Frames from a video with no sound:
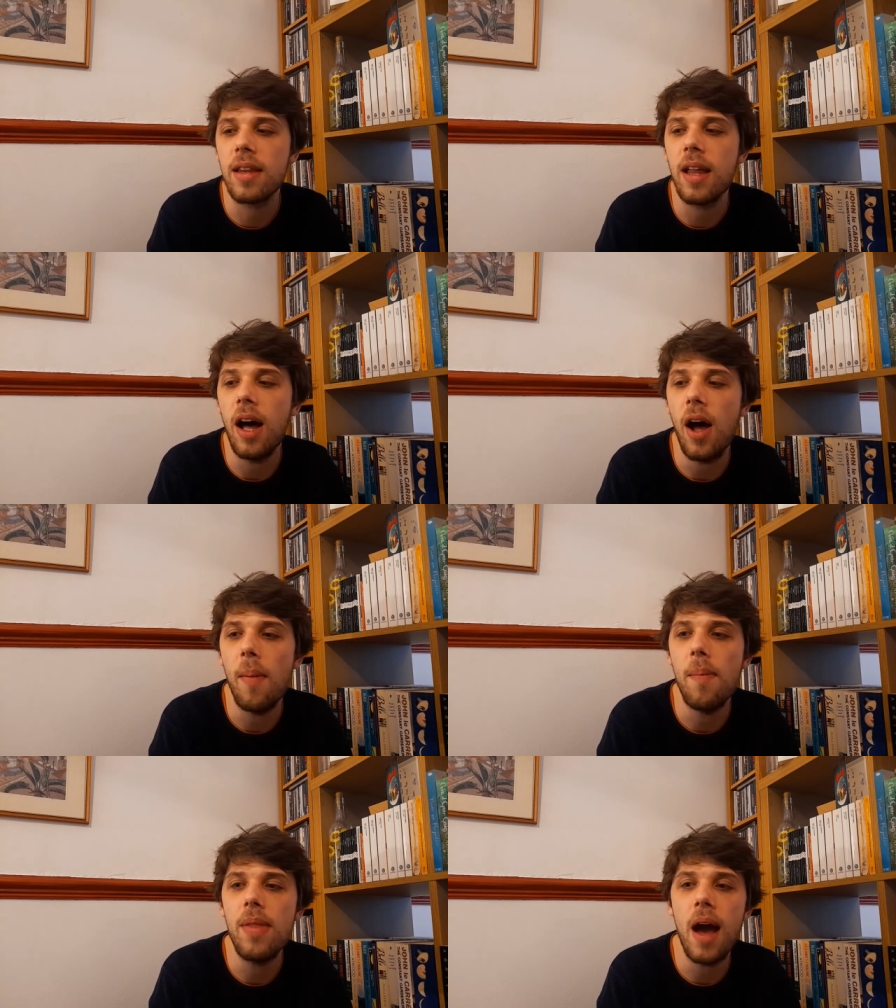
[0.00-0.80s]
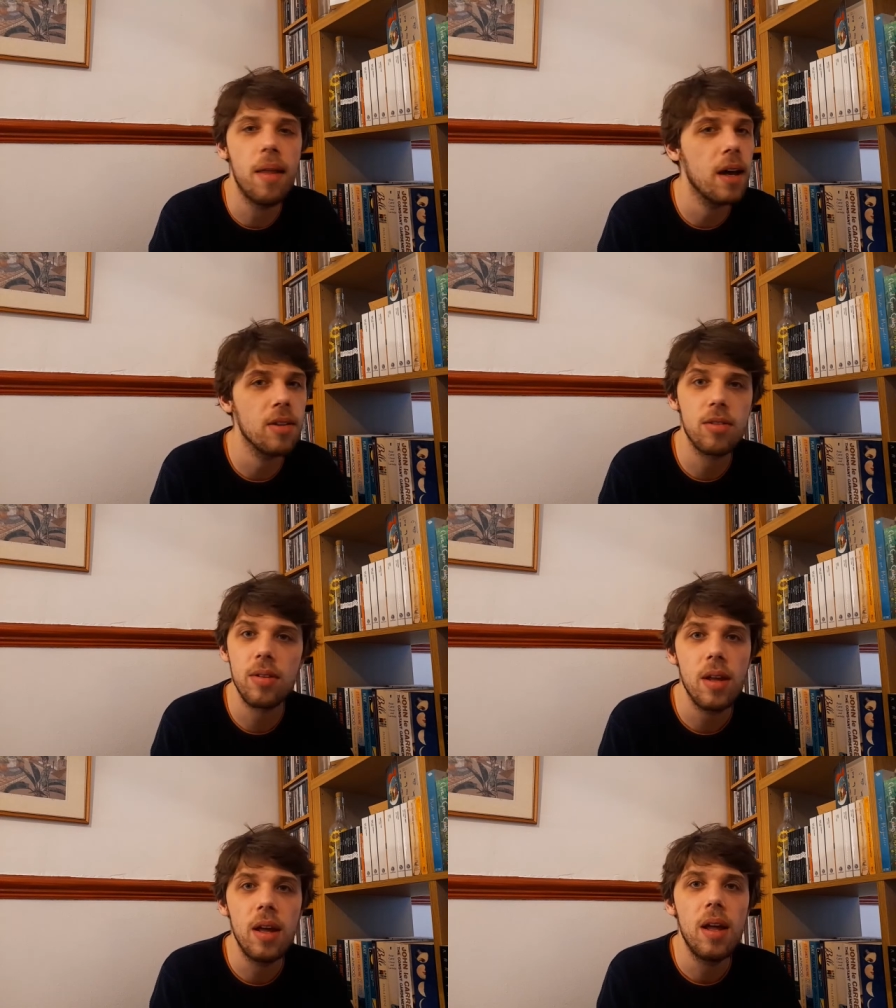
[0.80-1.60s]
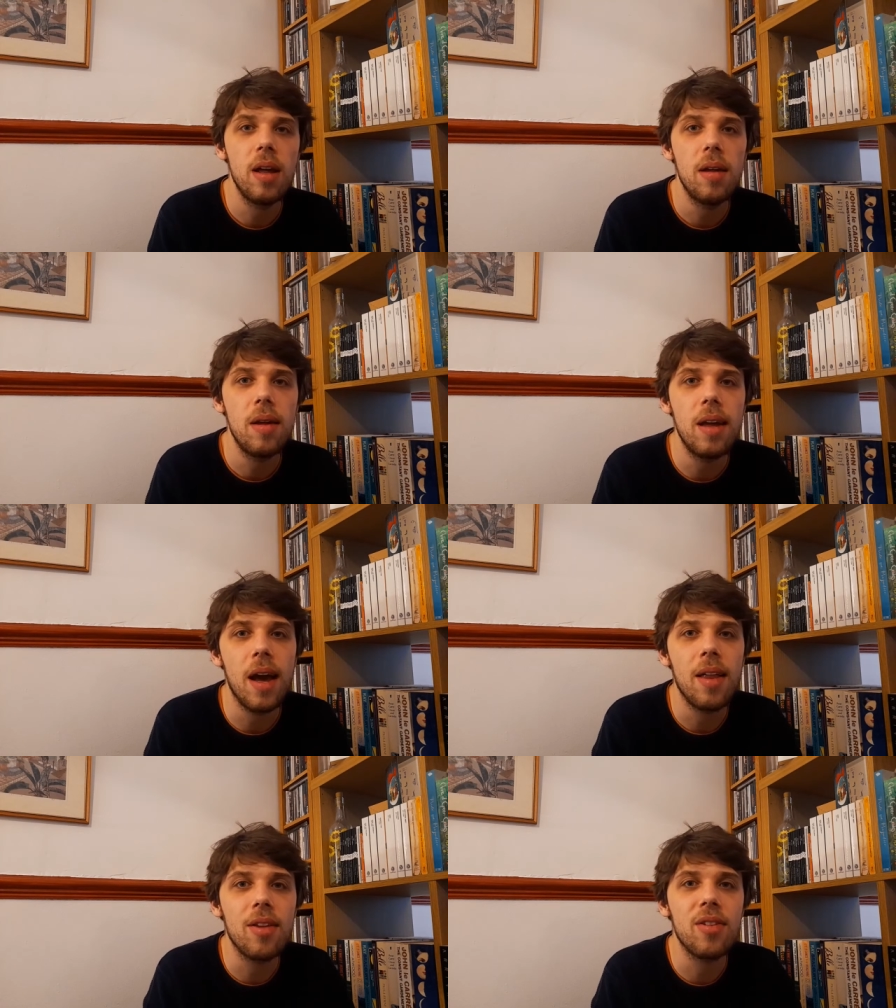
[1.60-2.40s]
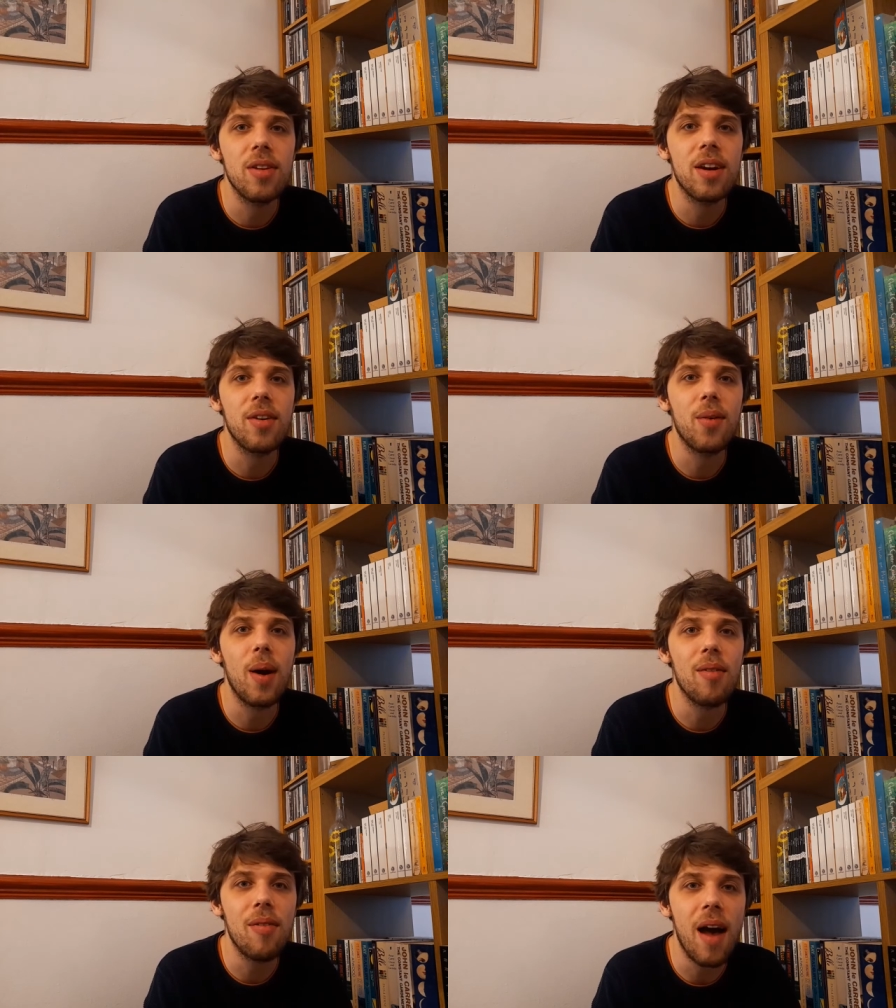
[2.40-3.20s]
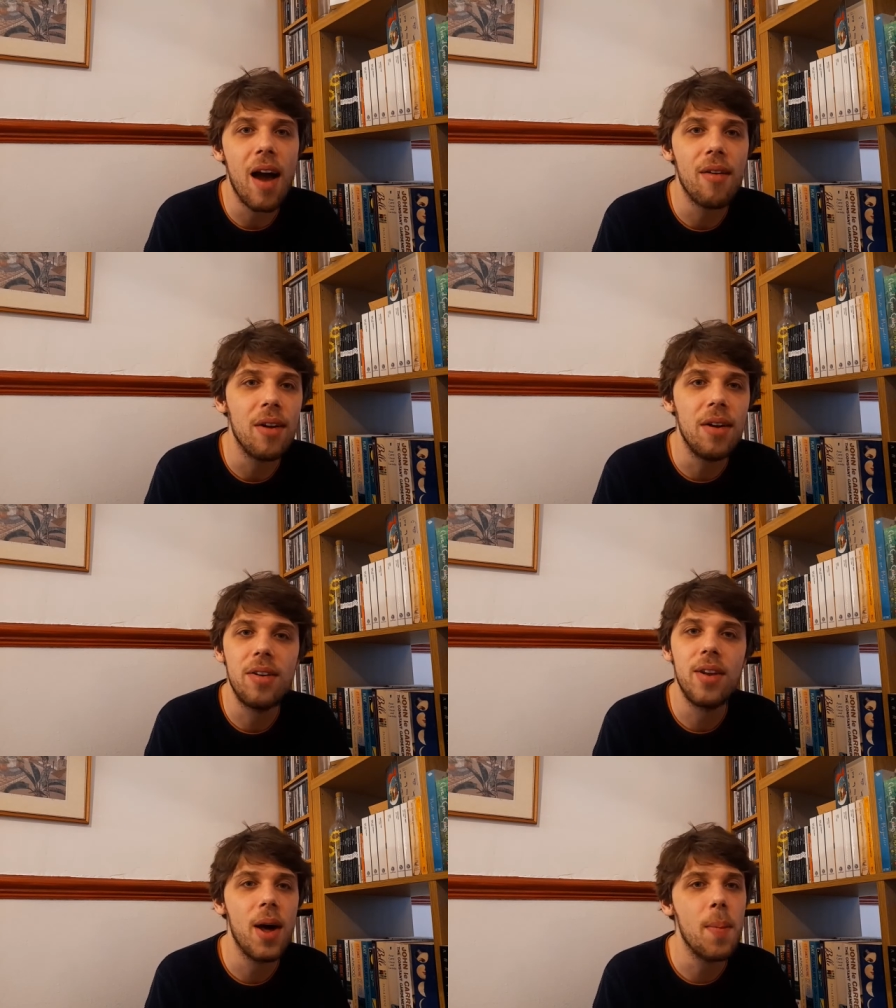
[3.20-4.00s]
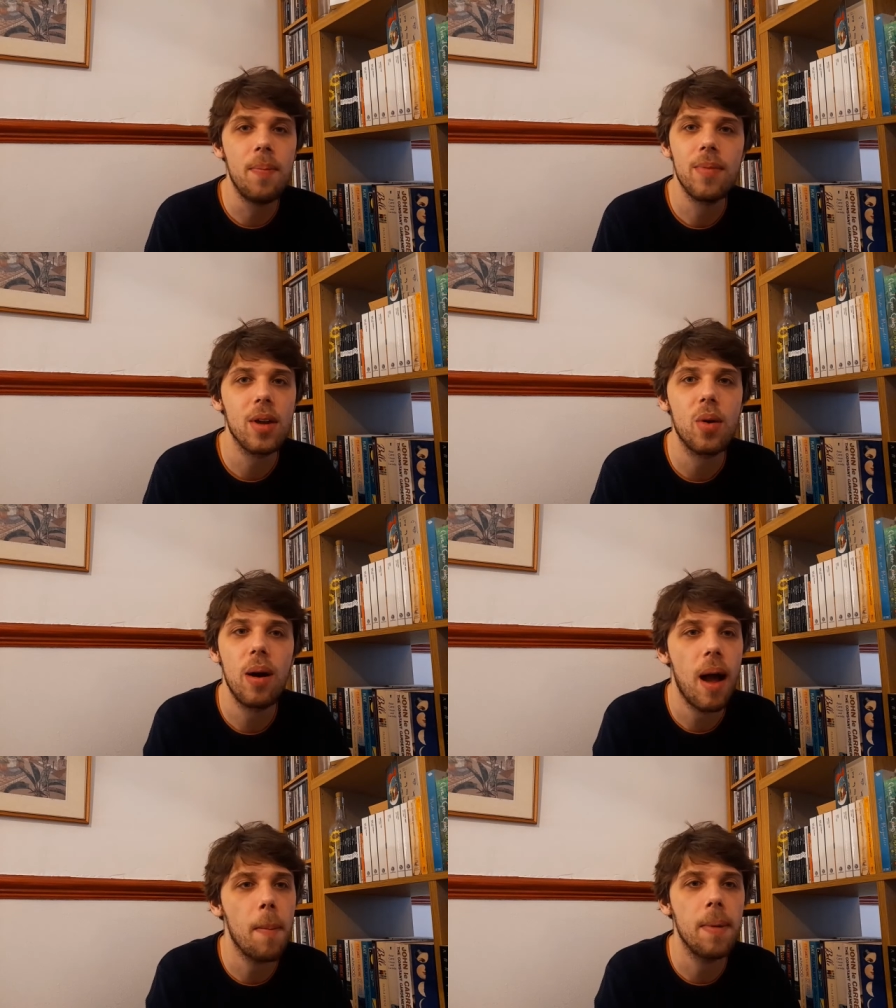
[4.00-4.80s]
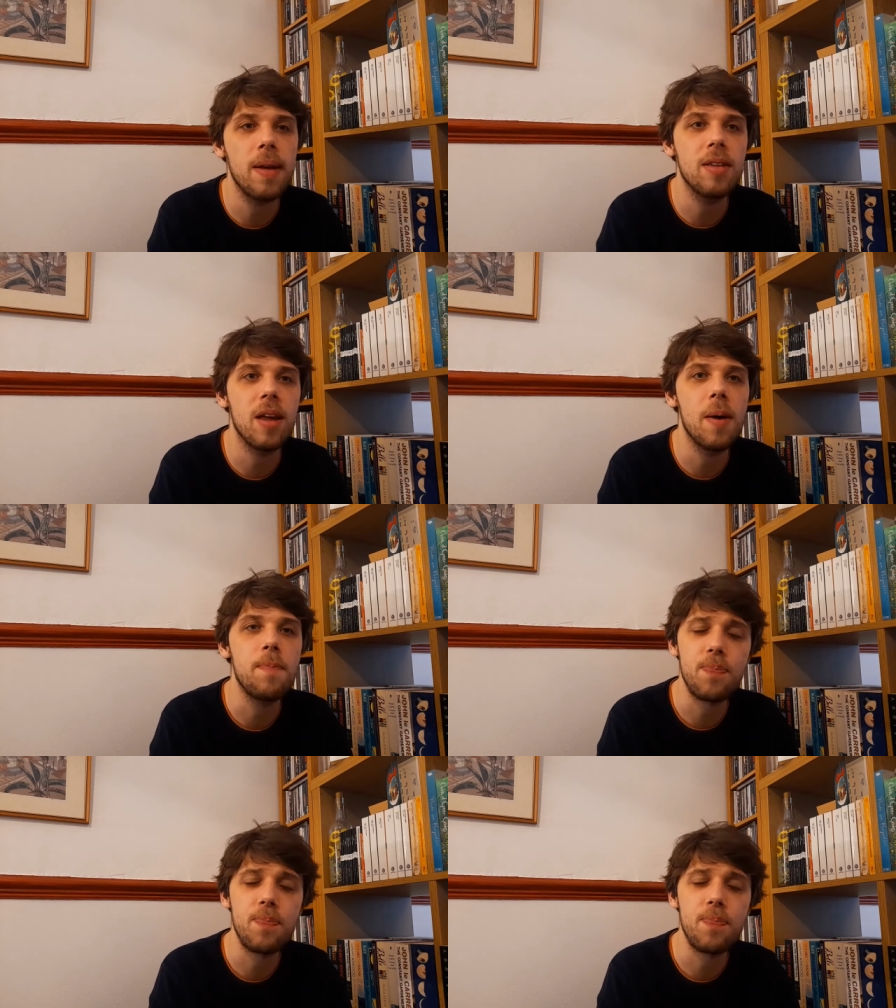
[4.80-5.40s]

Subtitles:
and that's kind of quite fair, and quite happy to